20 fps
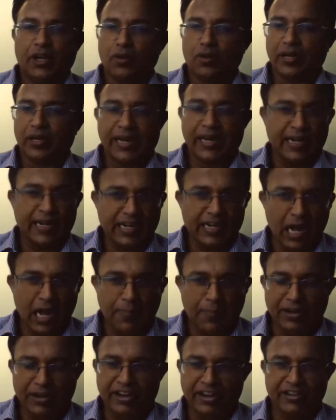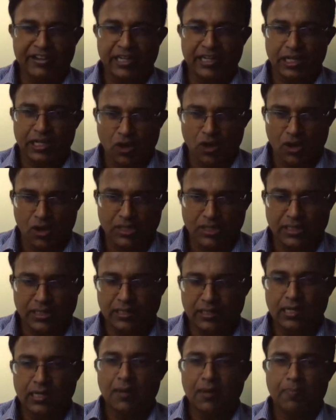create an arbitration clause.
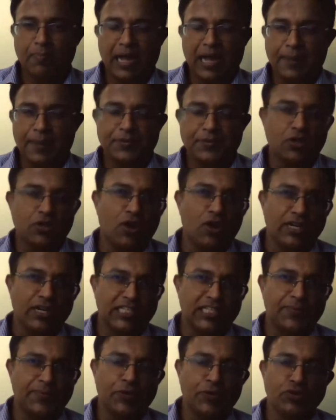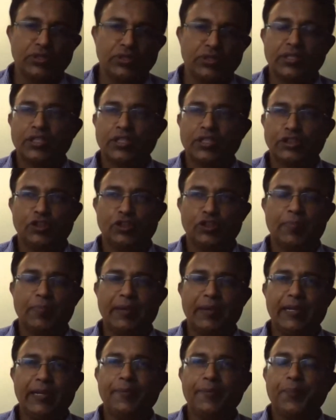Perhaps all disputes should
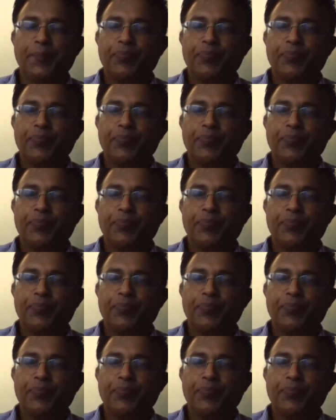be